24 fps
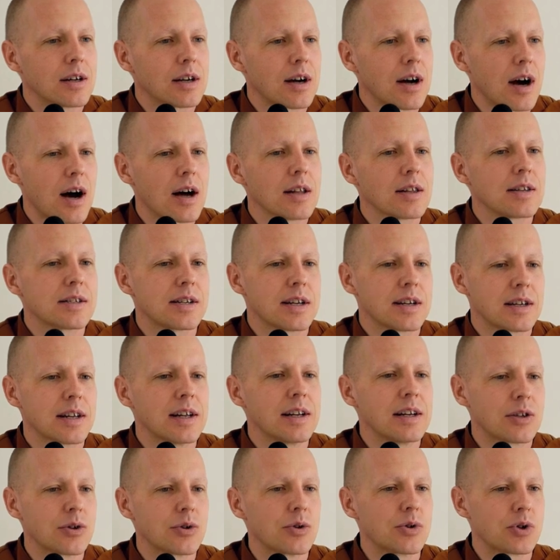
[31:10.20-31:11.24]
cuts it
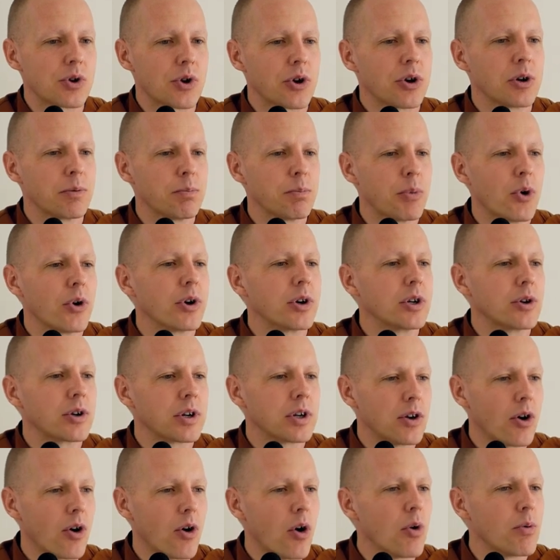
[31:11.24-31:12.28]
into a certain point. You
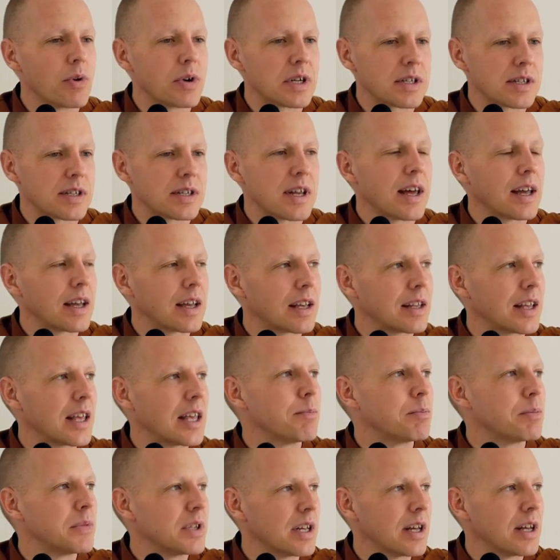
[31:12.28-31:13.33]
can always take,
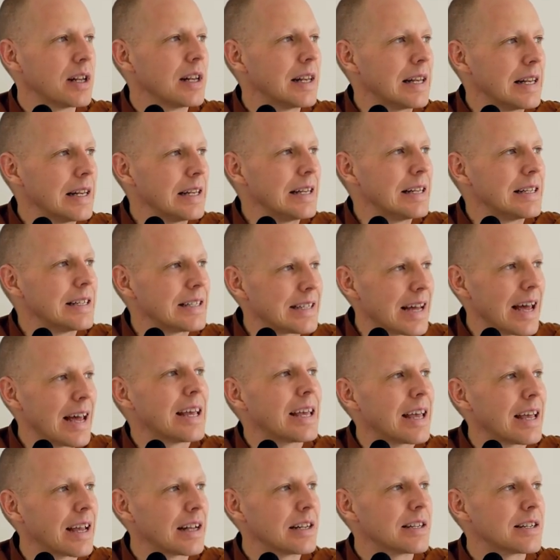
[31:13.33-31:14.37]
keep t
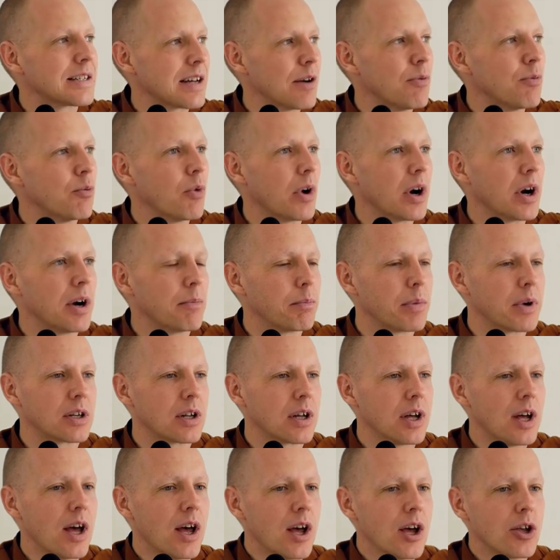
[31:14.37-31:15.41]
taking it somewhere, but
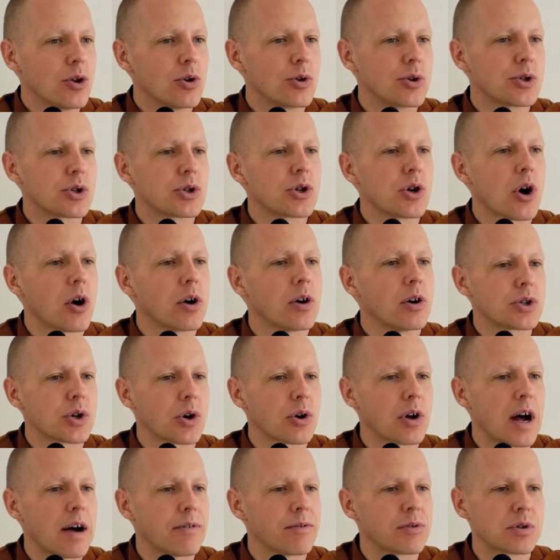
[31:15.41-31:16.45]
you just sort
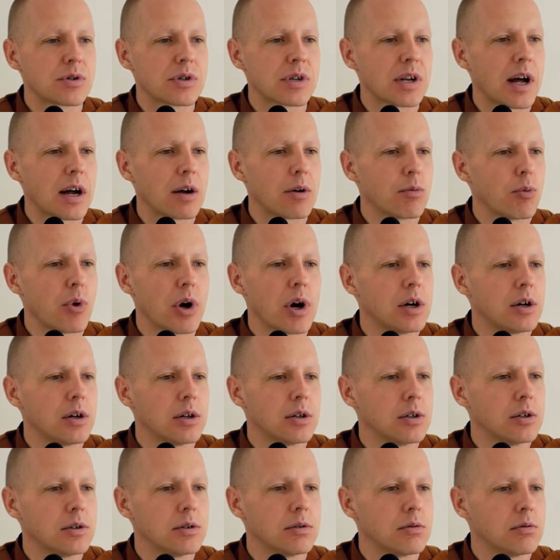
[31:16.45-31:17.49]
of have this like,
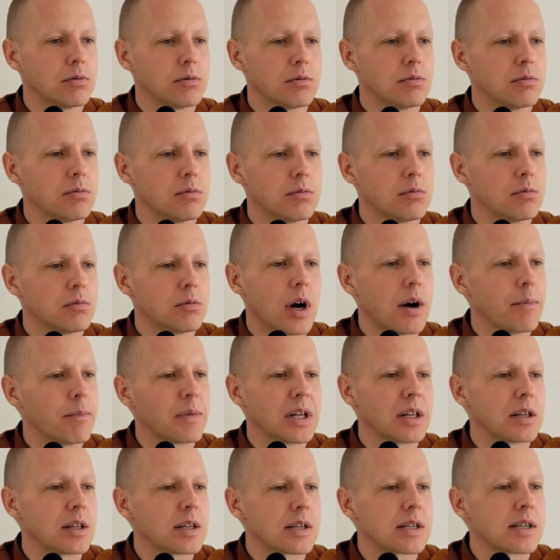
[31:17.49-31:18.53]
well, I
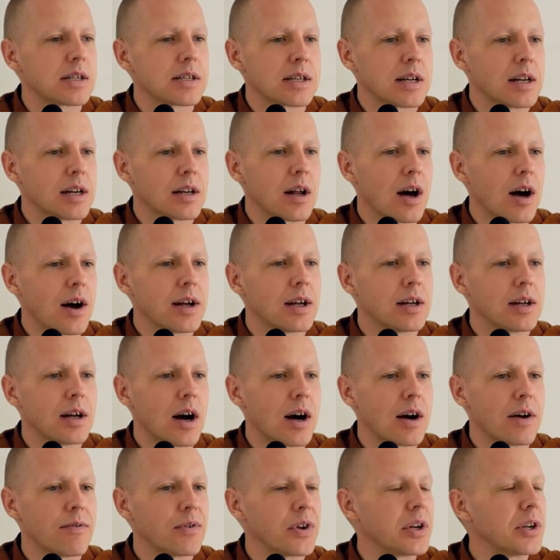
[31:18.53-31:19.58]
mean, this is it. I,
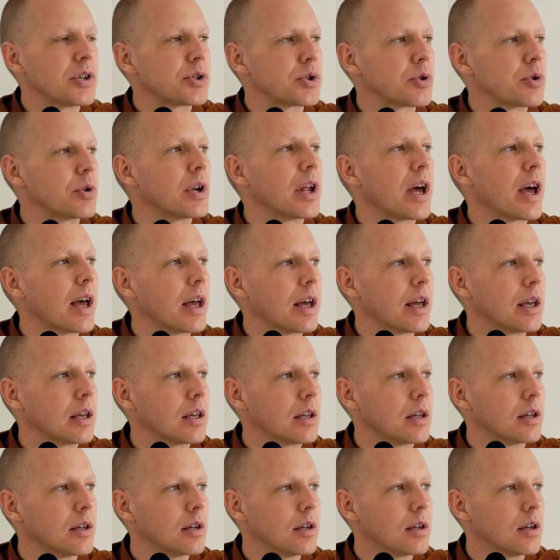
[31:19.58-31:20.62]
I finished
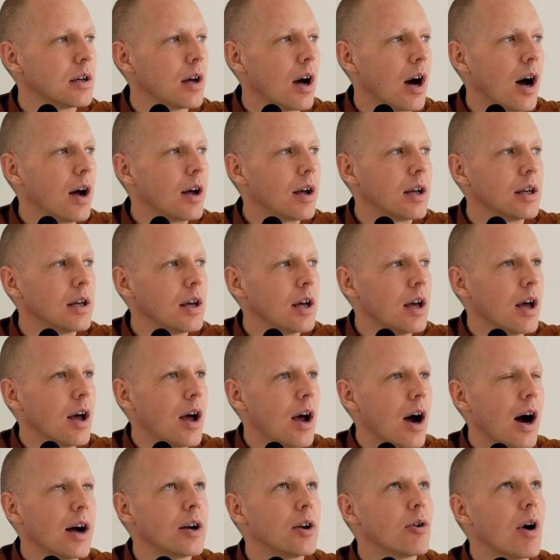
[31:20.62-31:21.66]
today. I,
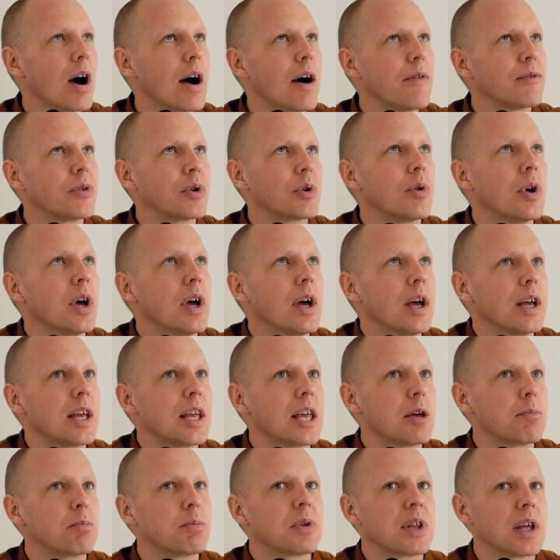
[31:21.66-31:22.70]
I don't have to
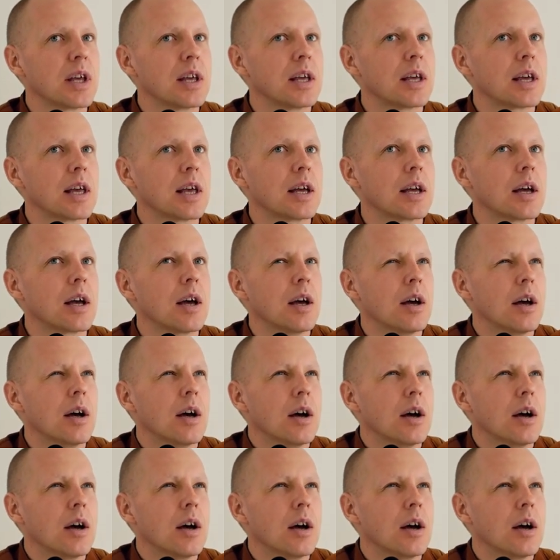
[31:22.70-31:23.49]
keep thinking,